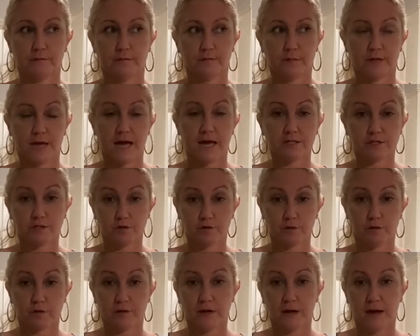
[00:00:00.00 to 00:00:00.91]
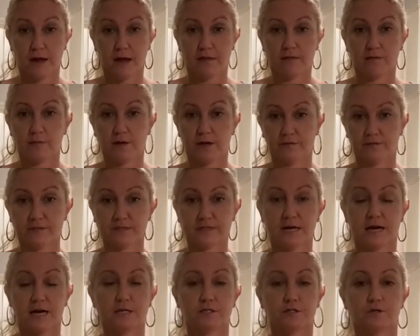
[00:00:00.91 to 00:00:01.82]
casserole that I had, the breakfast
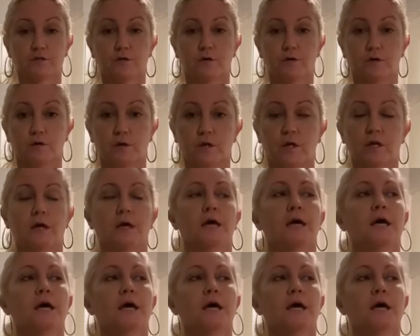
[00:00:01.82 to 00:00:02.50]
casserole,